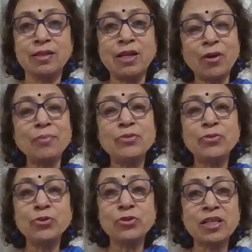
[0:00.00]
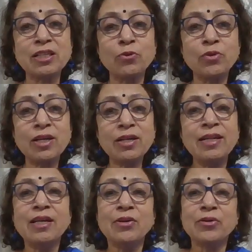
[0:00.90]
Now I'm using the word
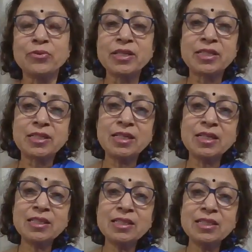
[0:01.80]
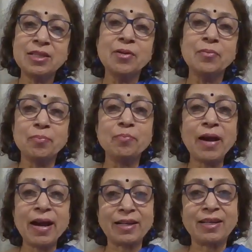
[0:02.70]
returned
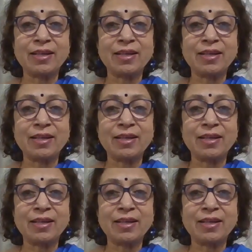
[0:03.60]
back.